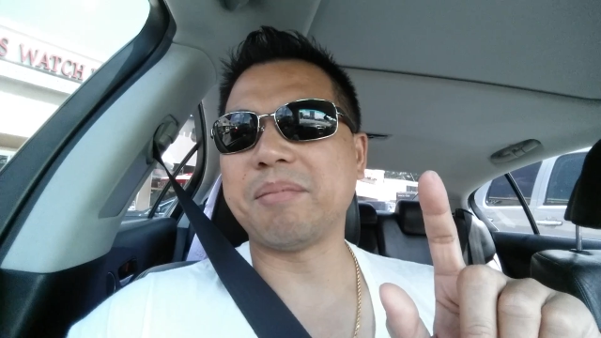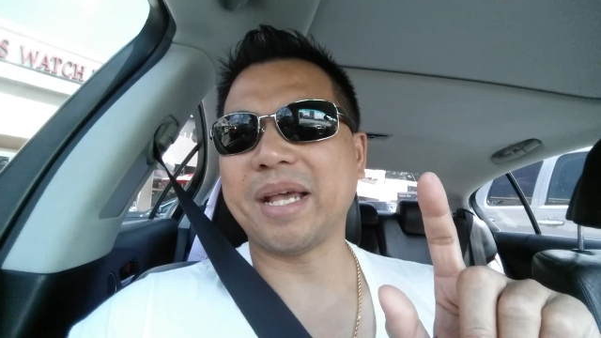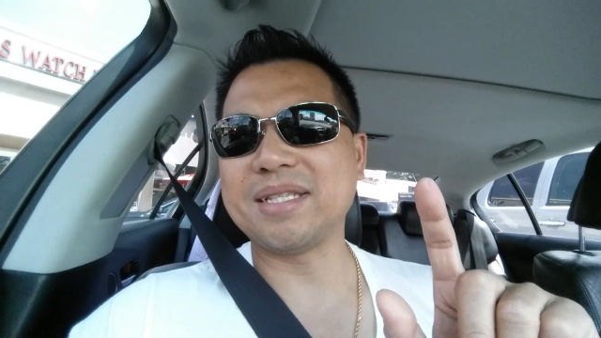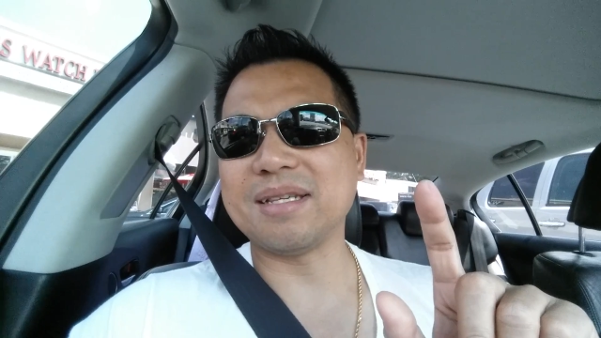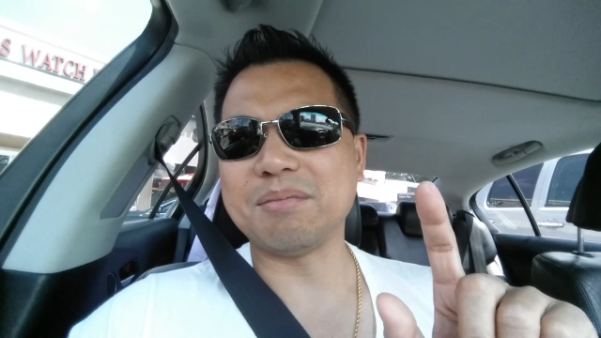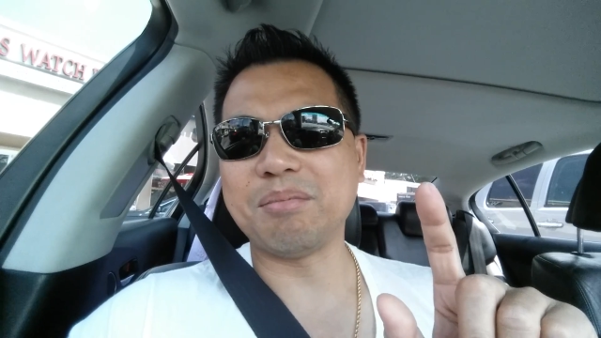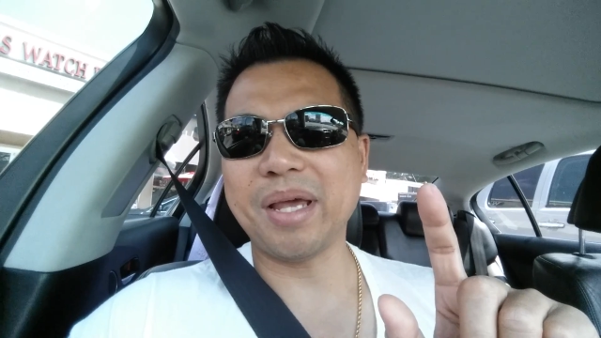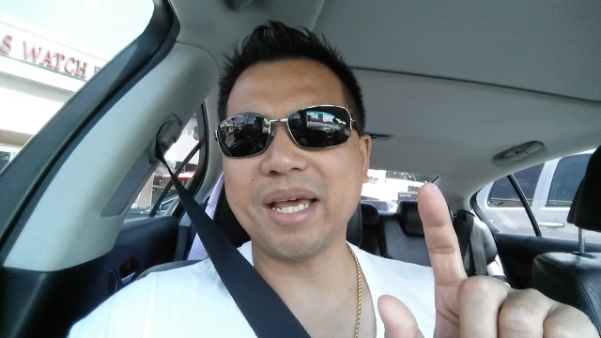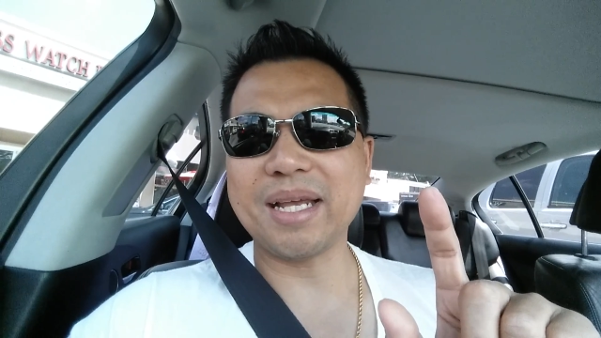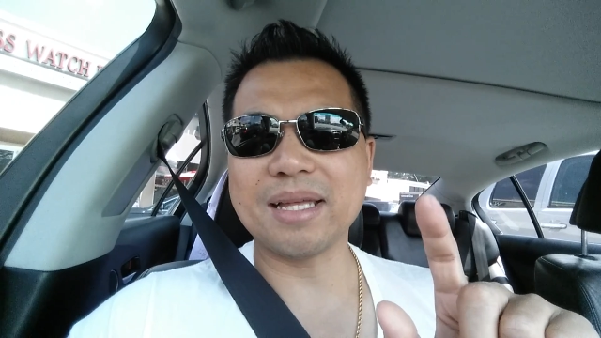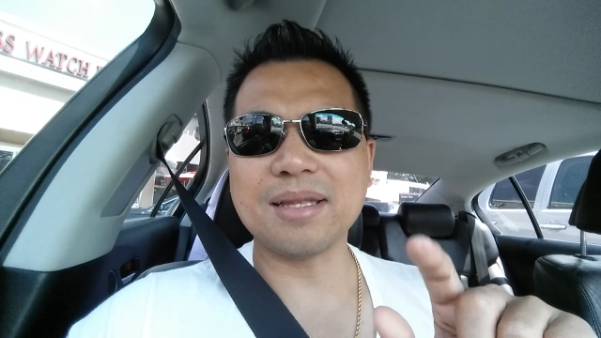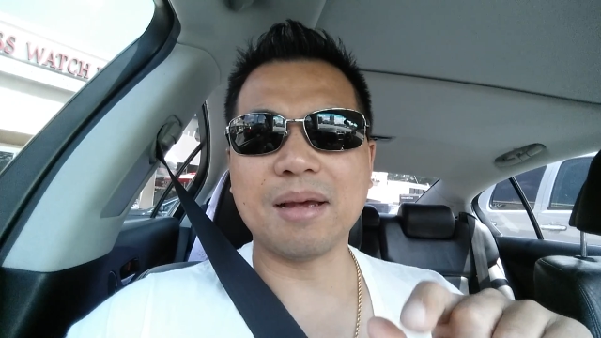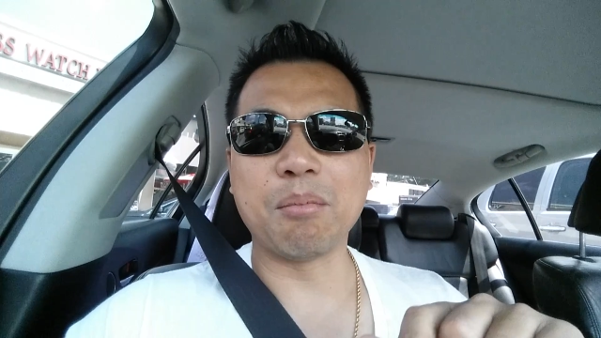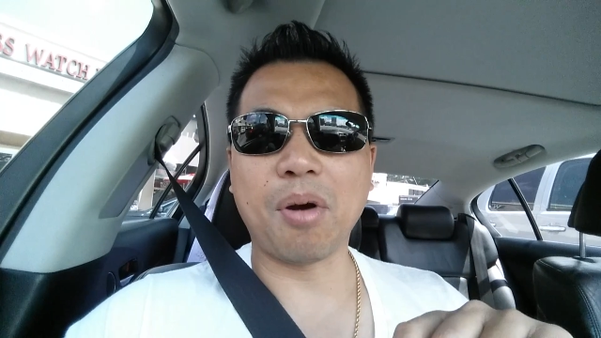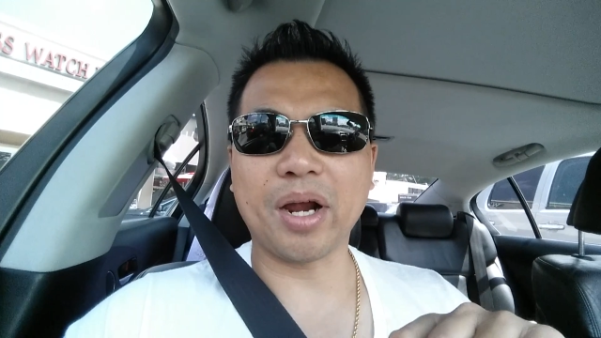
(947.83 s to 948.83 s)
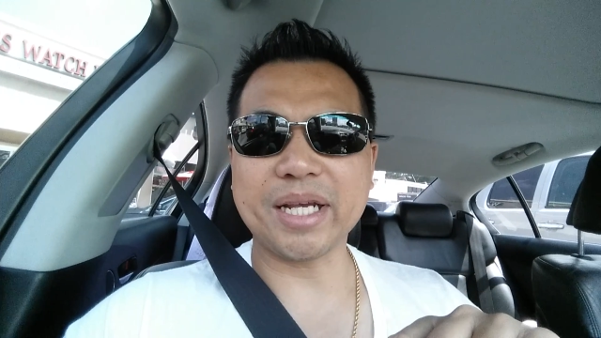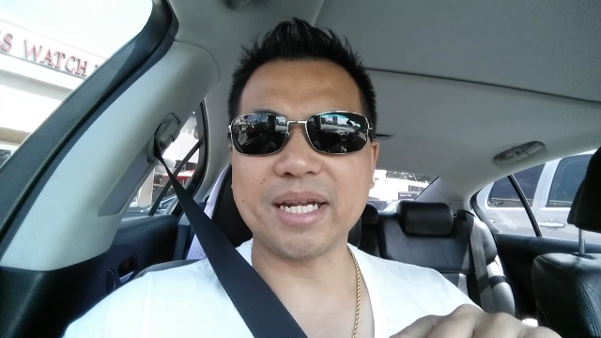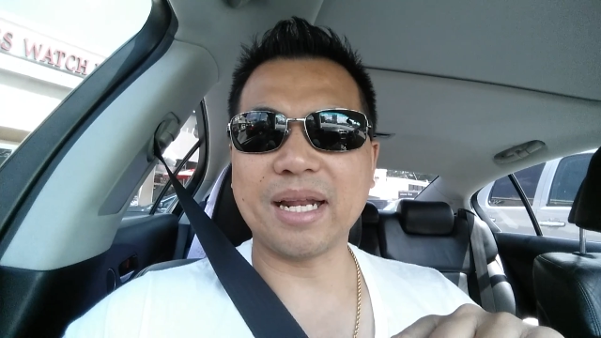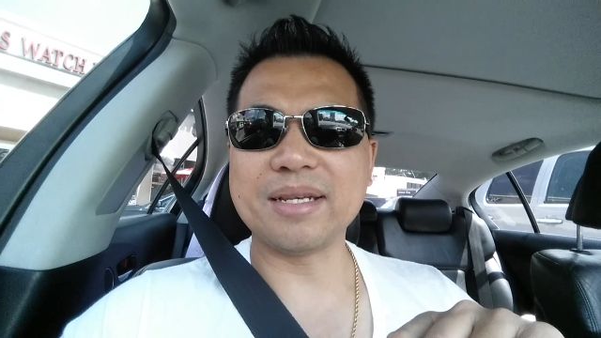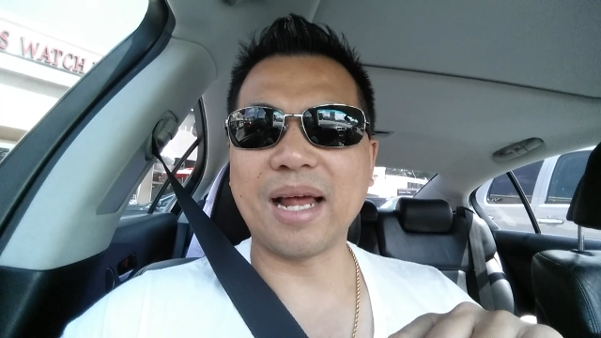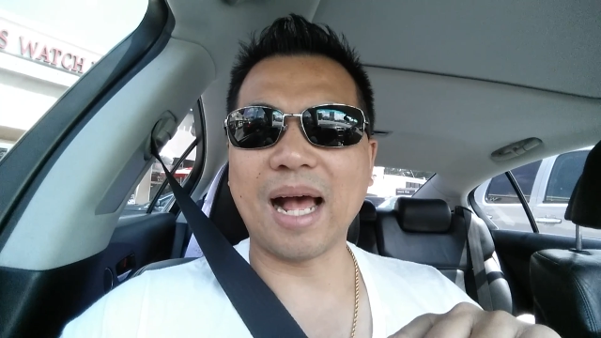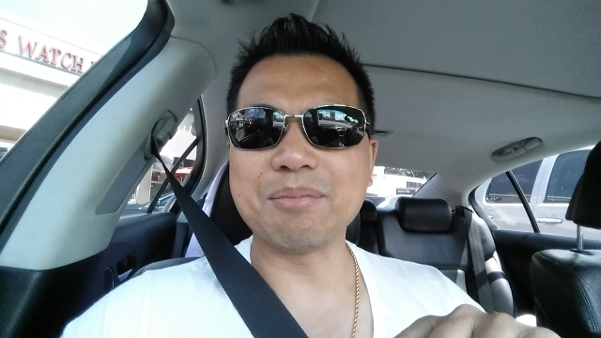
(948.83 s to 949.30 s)
makes it big and the
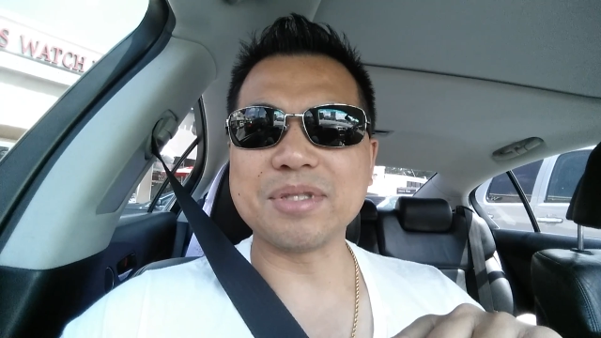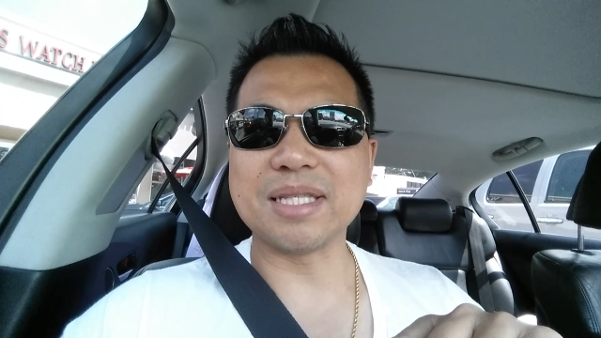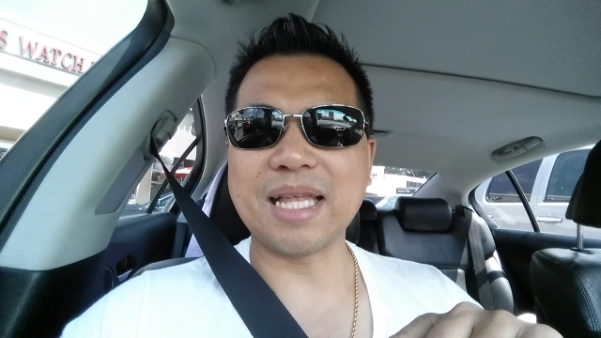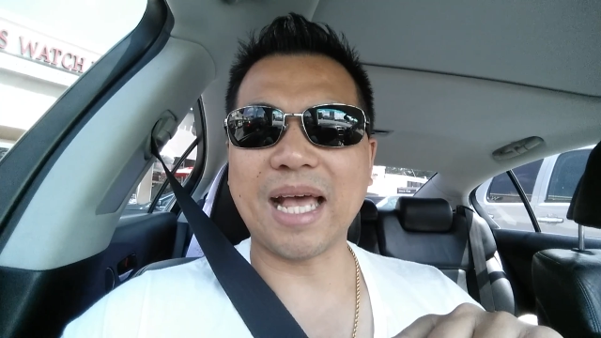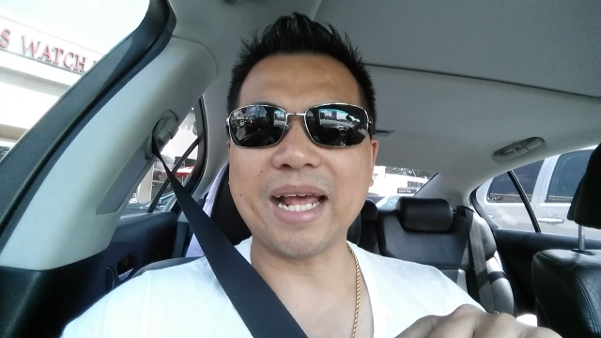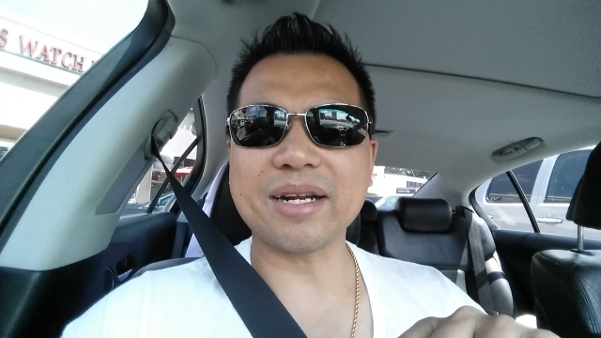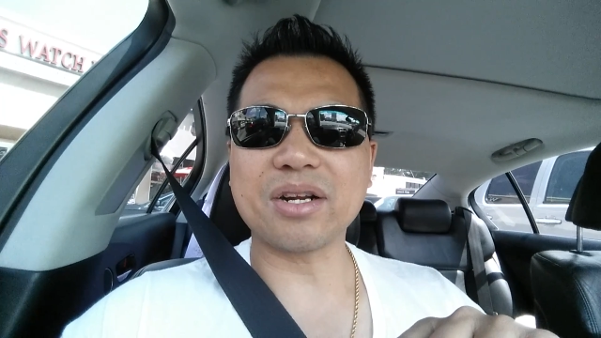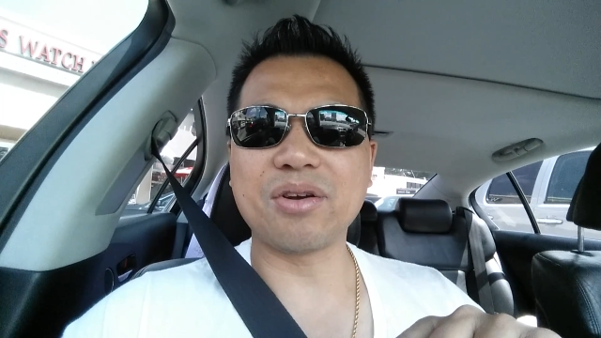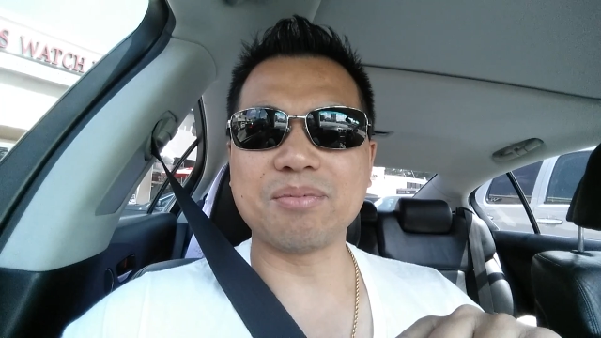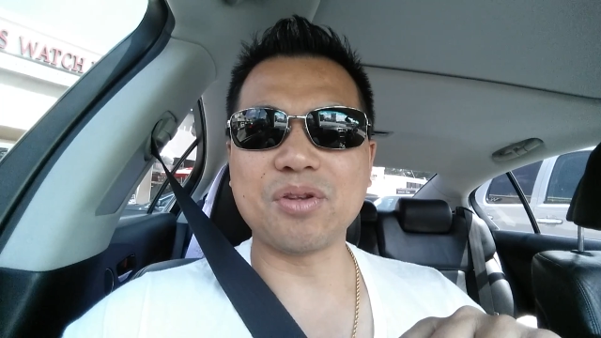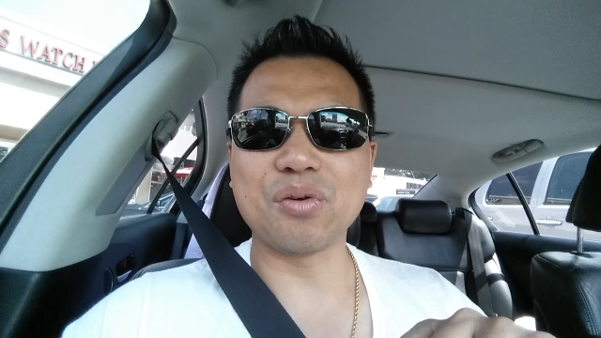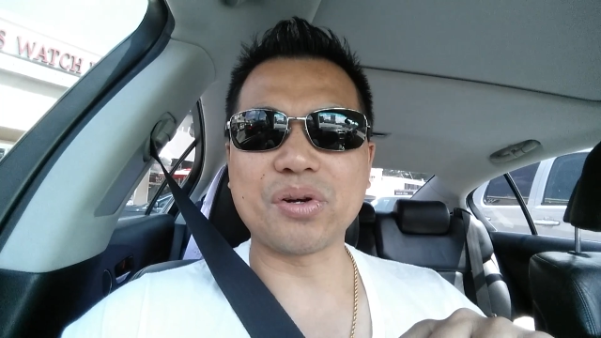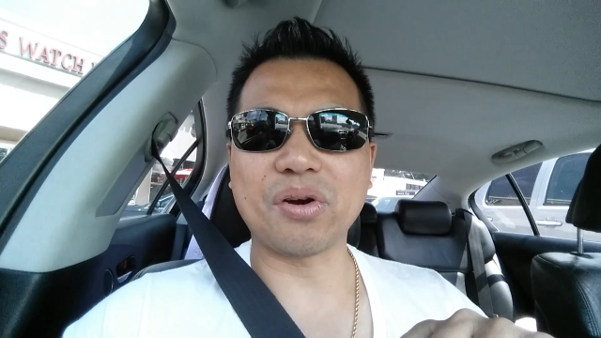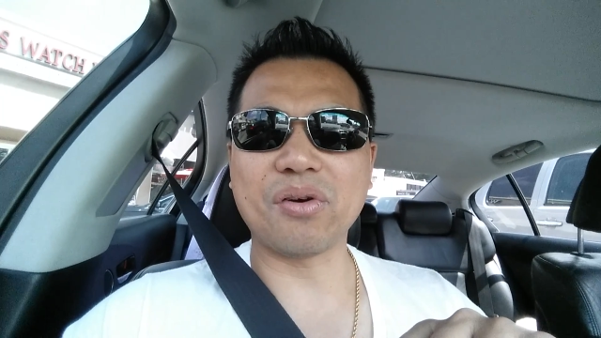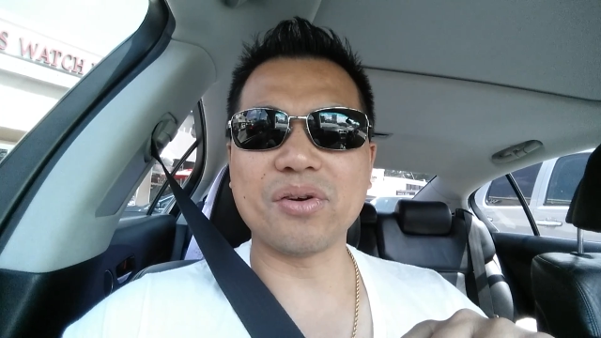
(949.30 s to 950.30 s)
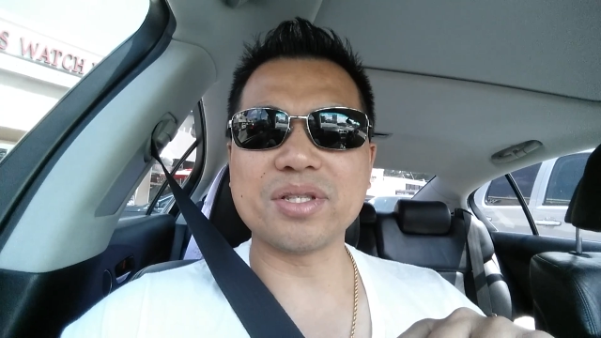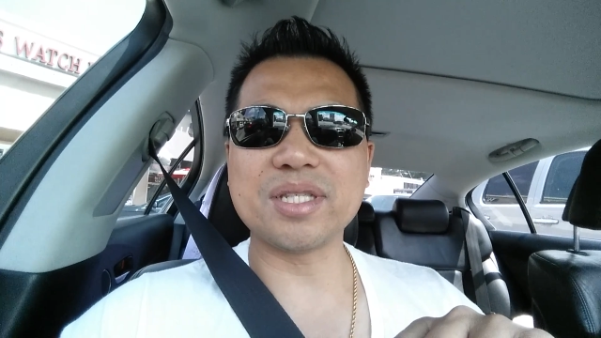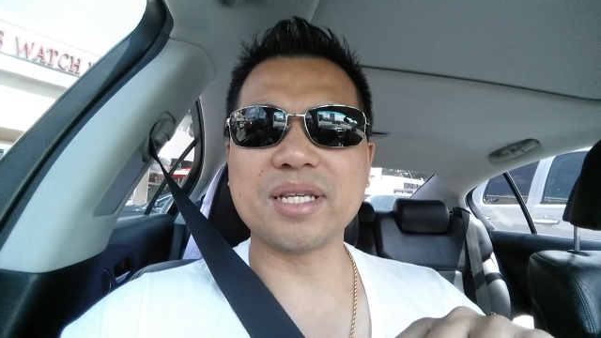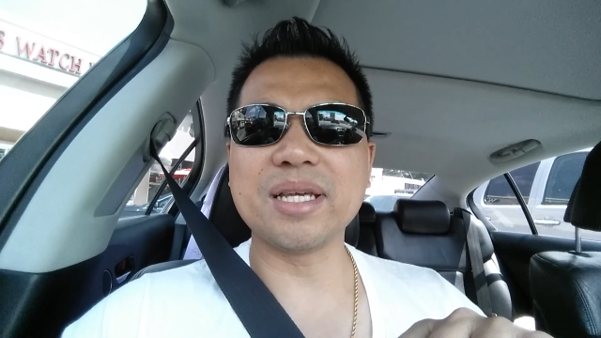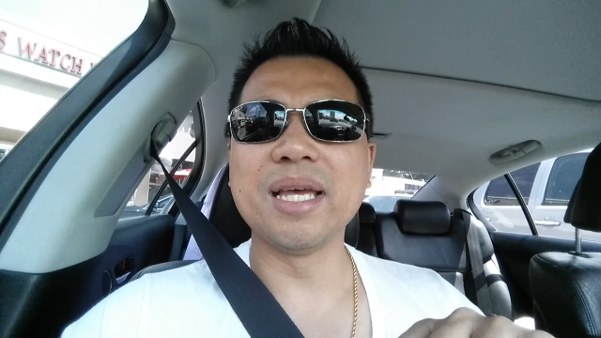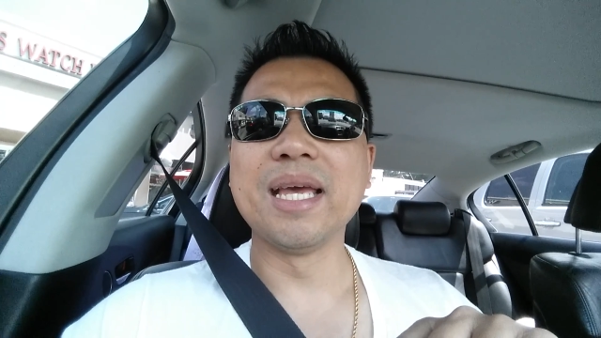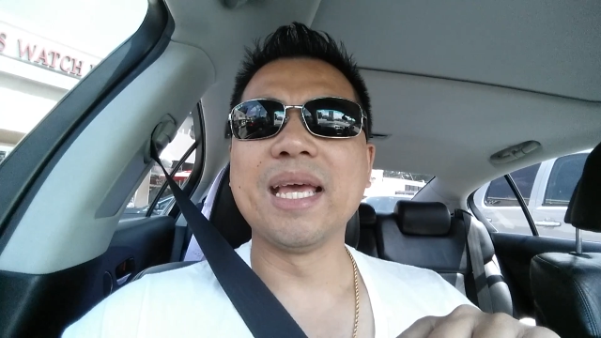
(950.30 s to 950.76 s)
market adopts that
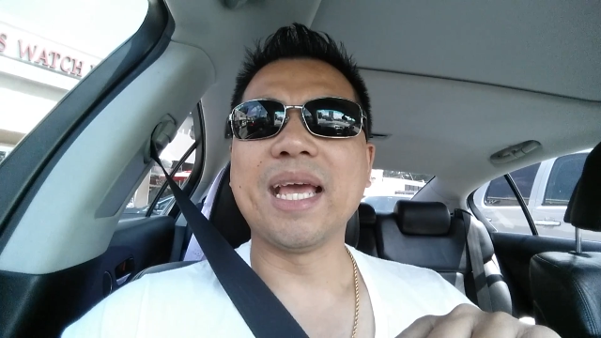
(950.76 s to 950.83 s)
cryptocurrency